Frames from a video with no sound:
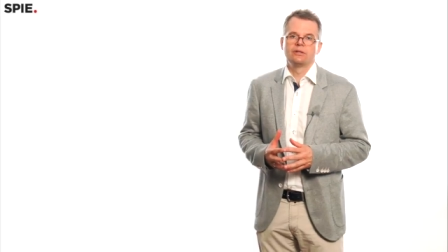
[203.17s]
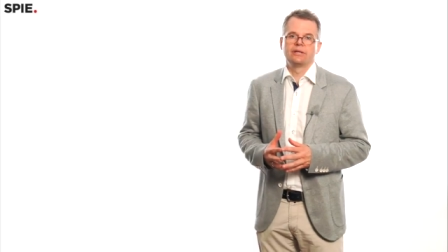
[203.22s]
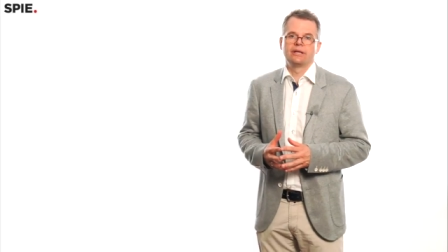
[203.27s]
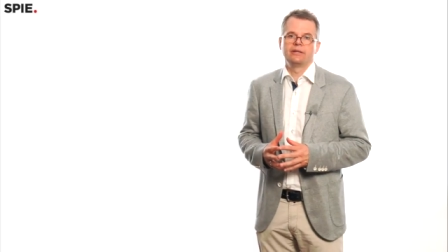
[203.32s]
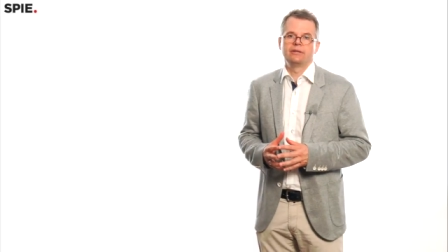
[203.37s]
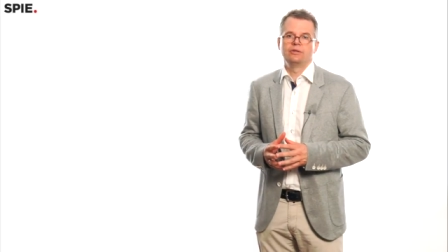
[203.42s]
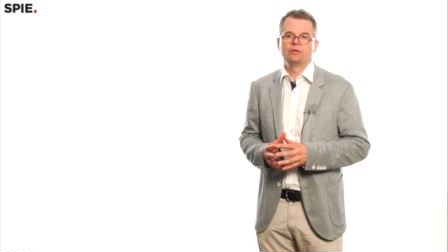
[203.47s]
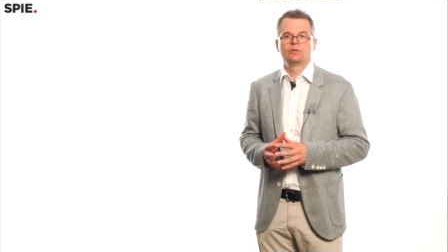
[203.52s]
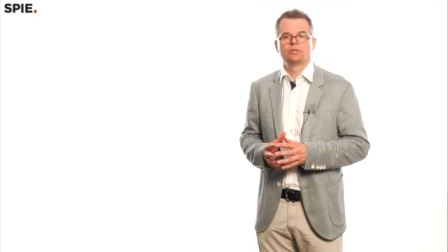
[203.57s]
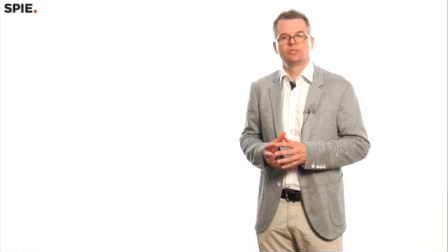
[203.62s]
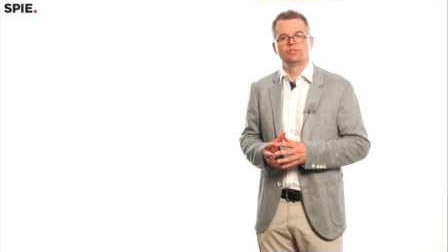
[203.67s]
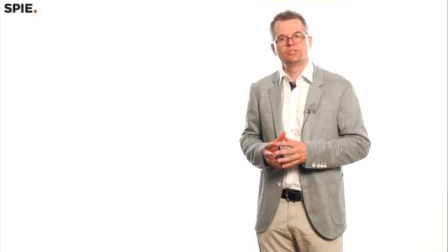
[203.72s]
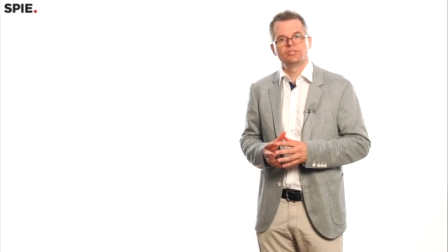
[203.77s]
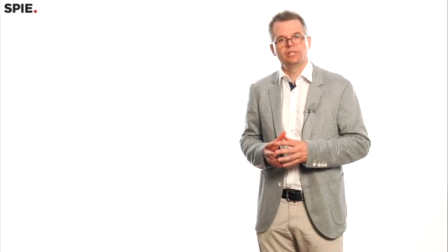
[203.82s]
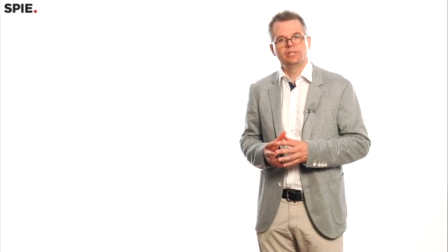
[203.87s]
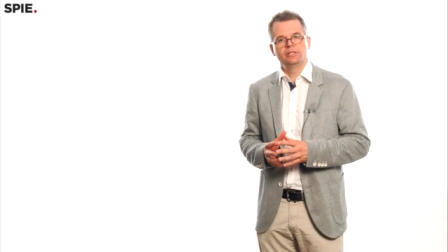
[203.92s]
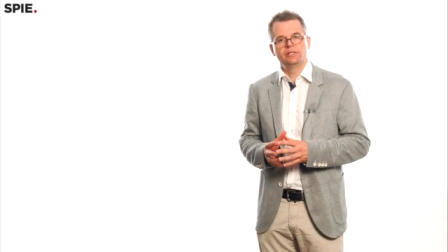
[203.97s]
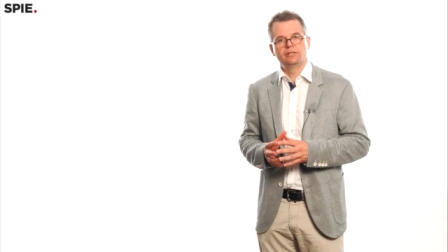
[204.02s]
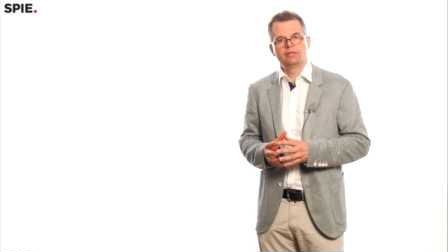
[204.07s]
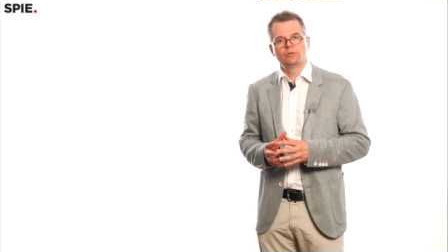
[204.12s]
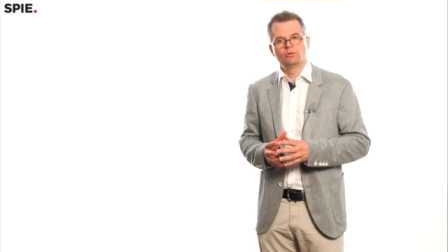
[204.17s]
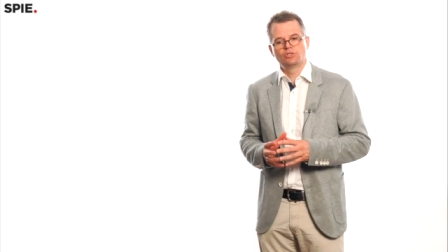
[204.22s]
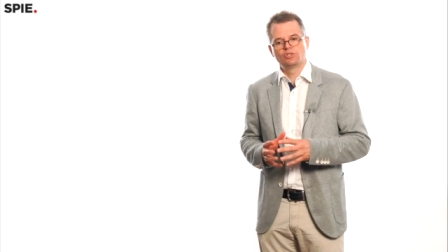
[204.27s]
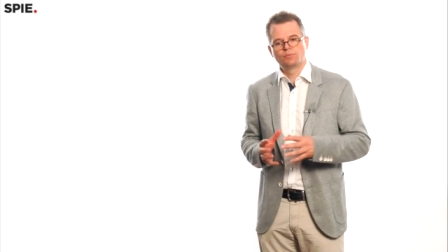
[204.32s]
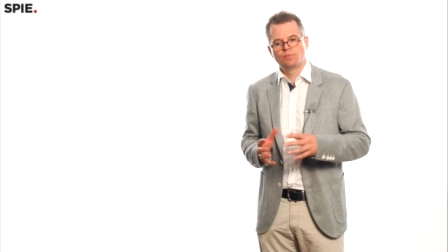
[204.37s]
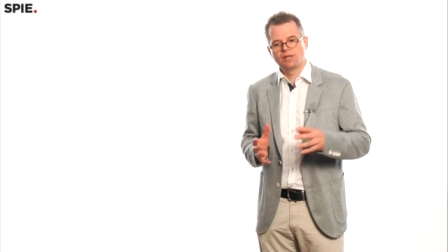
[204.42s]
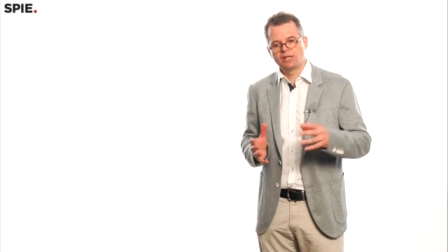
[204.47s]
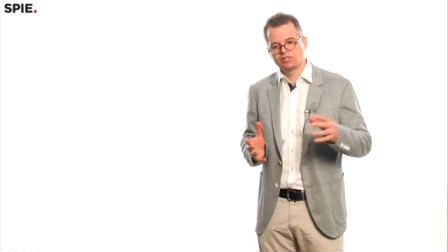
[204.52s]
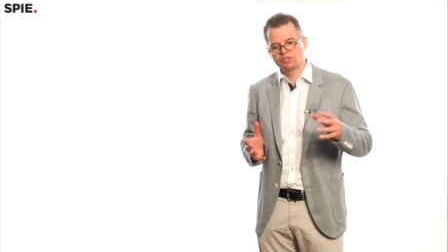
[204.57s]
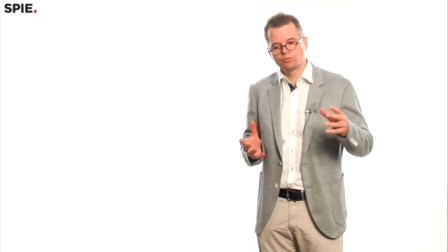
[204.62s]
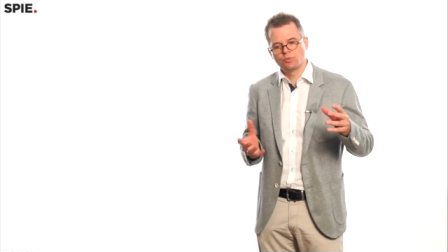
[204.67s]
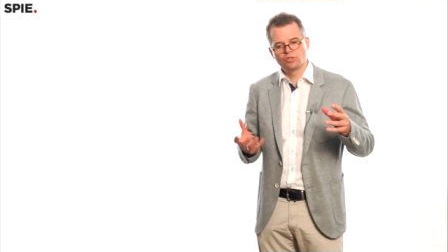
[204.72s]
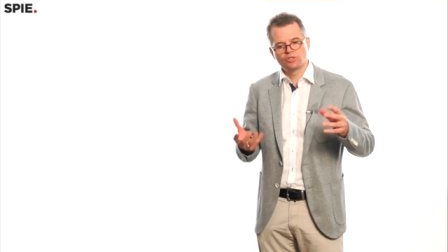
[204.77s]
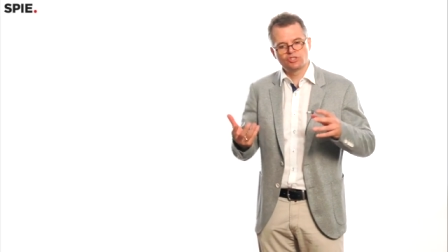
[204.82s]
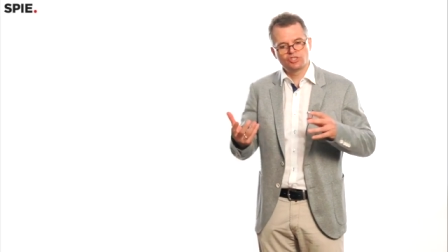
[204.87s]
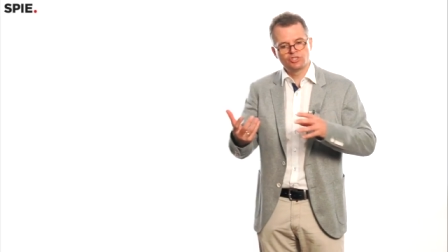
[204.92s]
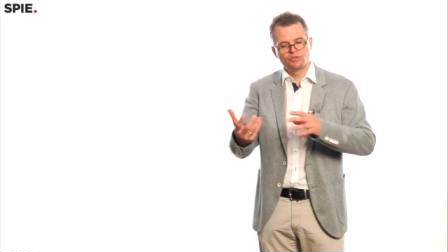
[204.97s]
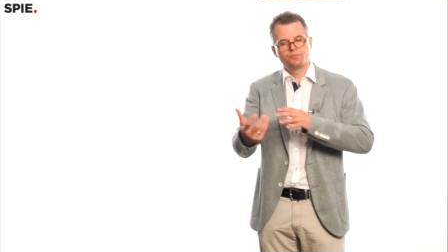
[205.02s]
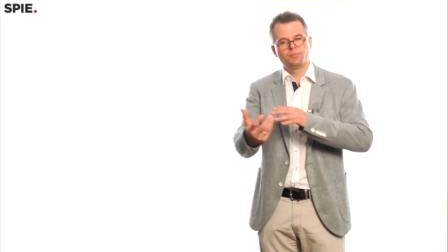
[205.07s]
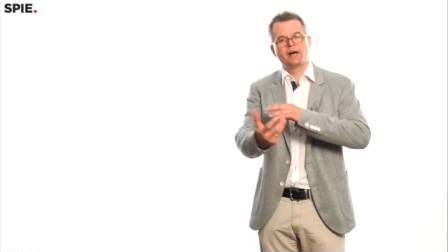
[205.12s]
then you can see those plasmons
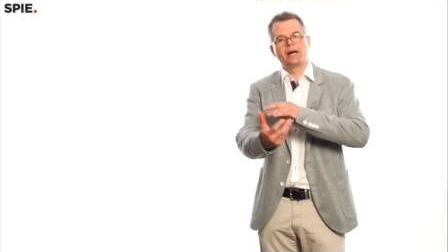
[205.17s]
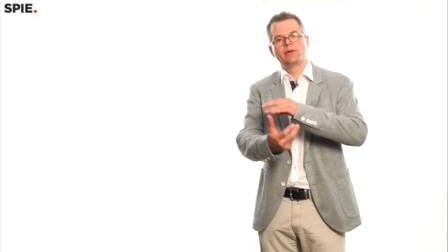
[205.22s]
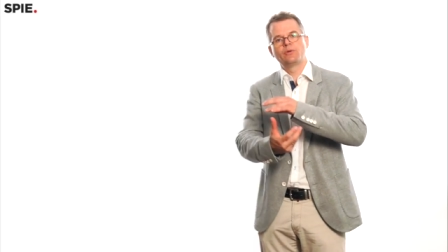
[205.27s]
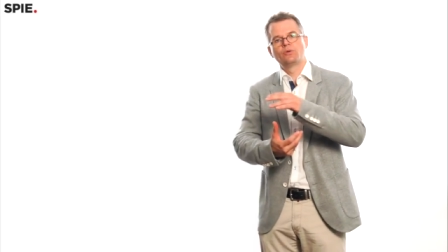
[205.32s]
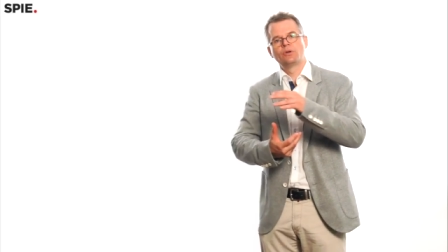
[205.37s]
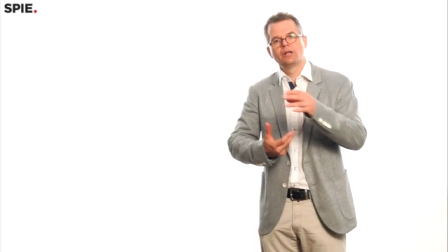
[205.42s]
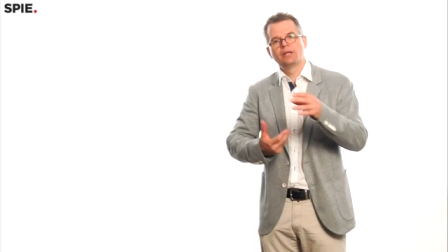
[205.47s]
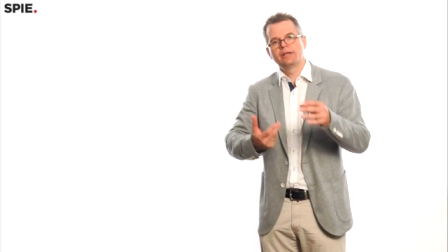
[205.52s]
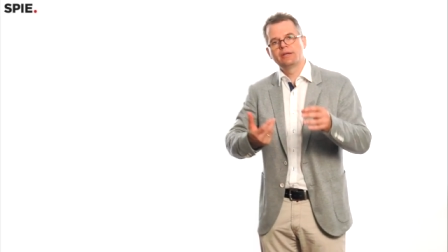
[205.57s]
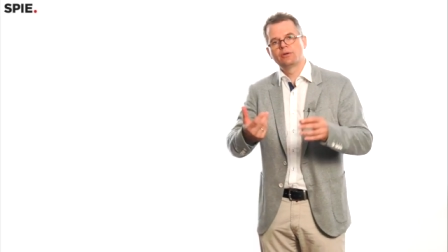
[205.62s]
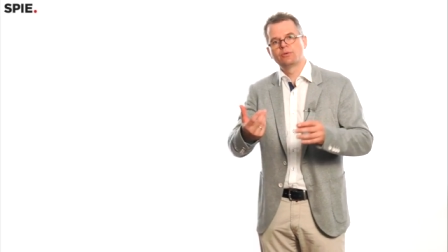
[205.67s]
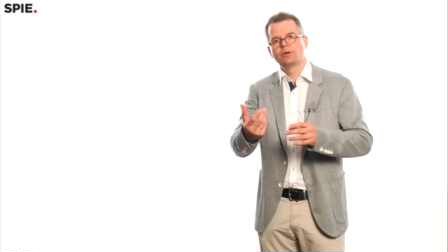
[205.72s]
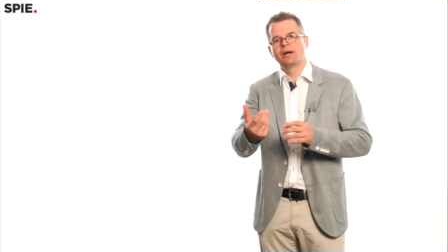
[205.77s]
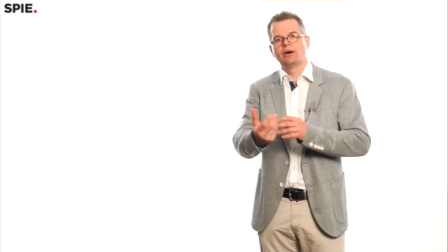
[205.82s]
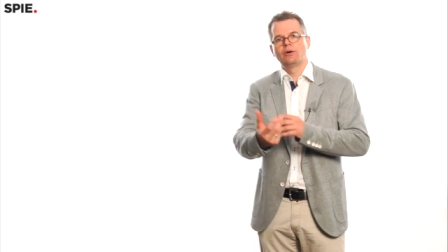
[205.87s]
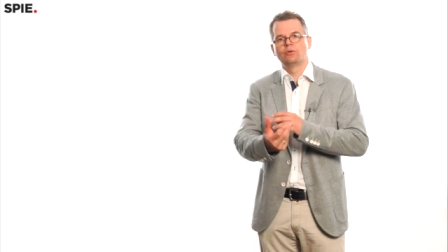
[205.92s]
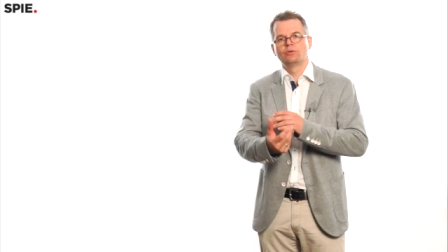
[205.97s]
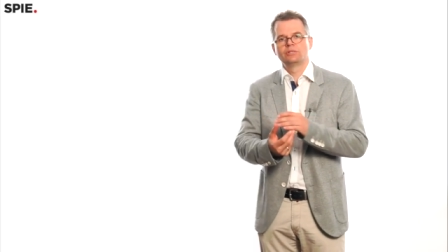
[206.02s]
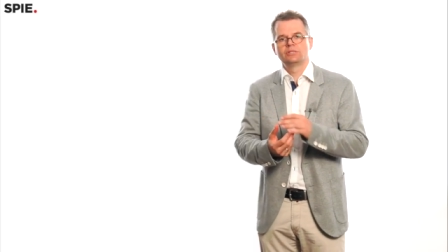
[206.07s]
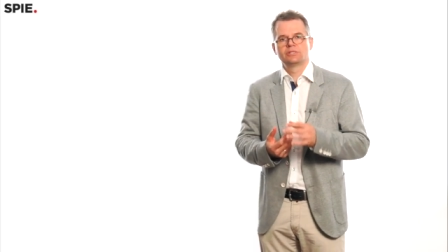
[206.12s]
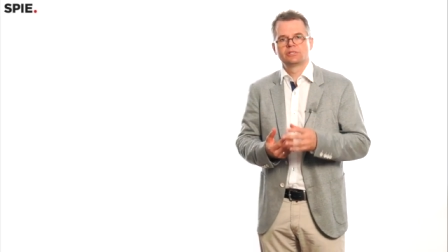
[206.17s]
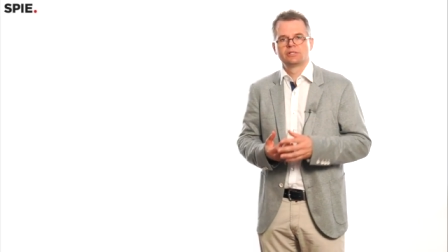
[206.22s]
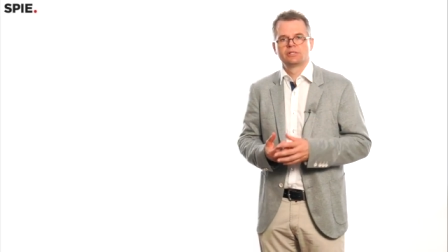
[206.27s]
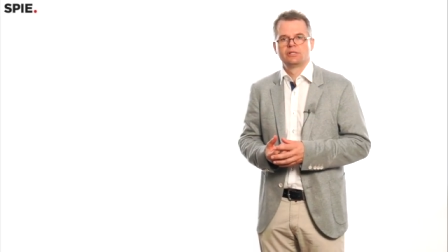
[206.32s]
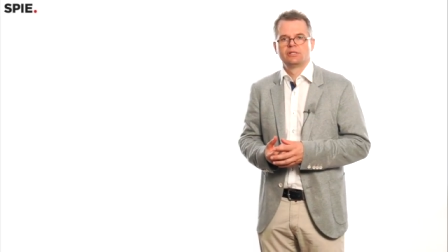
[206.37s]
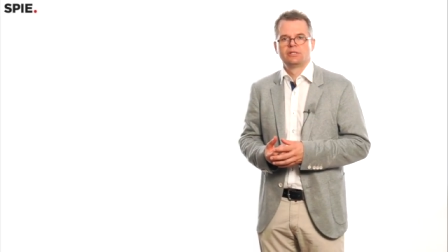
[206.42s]
spiraling around,